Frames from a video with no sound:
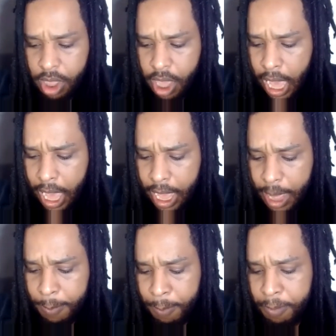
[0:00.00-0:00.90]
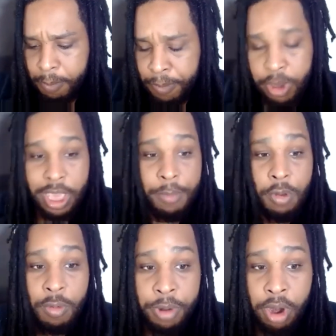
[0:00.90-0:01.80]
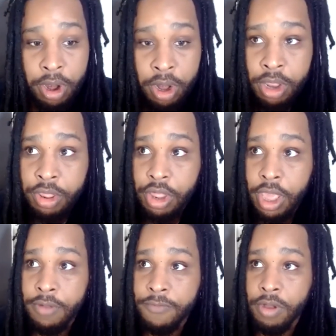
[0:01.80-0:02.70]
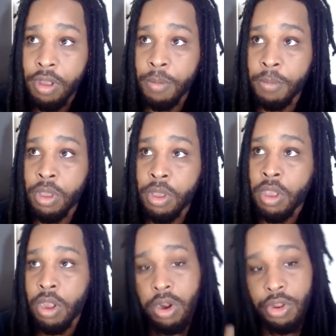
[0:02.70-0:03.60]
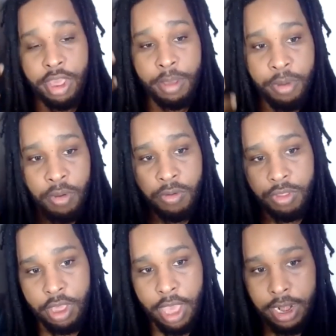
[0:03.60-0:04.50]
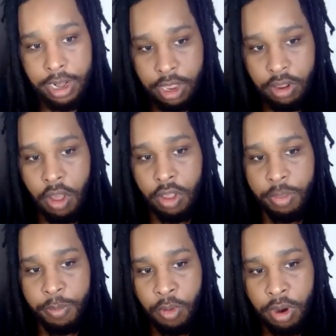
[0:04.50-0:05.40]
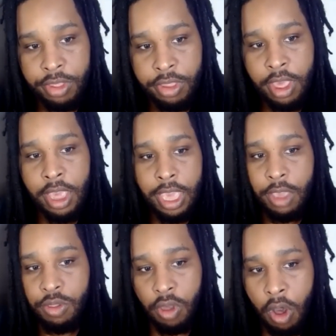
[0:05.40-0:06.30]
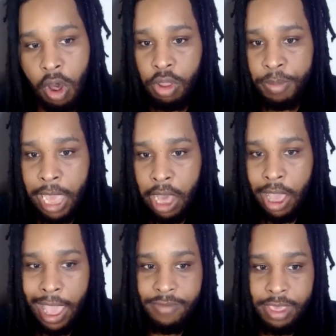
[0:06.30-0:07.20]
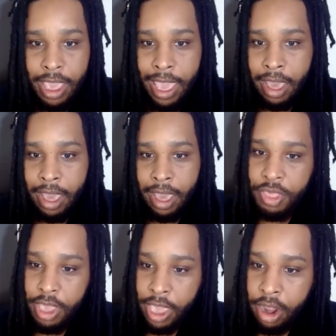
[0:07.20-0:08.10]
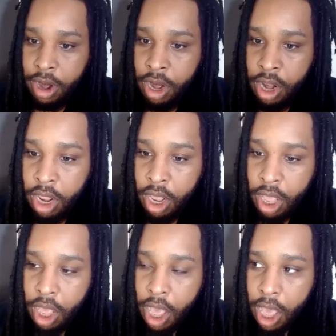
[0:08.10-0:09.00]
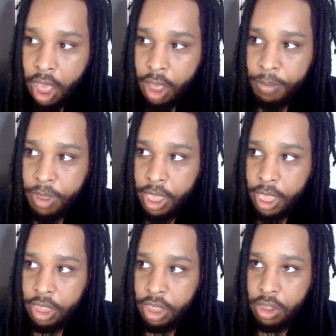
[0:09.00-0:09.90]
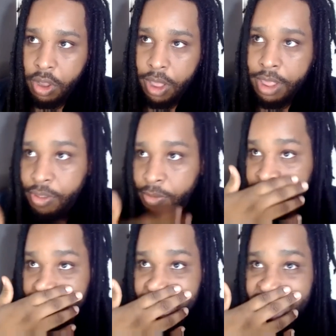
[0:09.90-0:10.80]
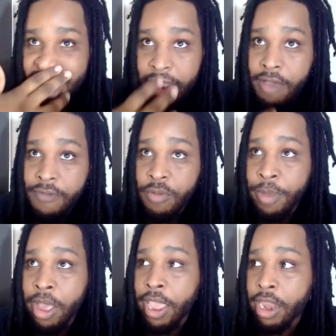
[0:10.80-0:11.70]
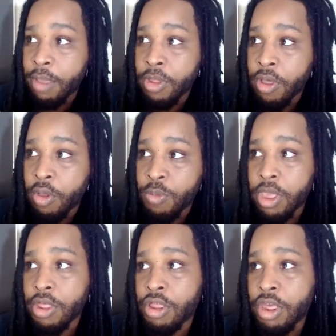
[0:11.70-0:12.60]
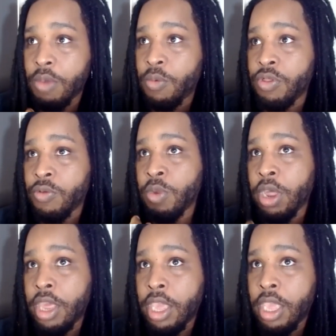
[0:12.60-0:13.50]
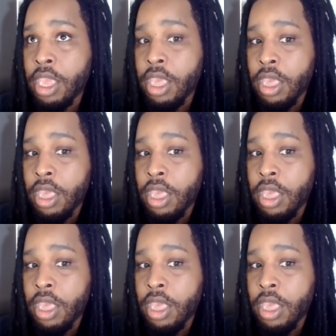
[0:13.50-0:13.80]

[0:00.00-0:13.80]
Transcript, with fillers: uh, chemical burns, and from her shampoos to kind of declog the pores. It was all about having healthy hair. Um, and, you know, that's one of the things I love about Annie Malone because she was really,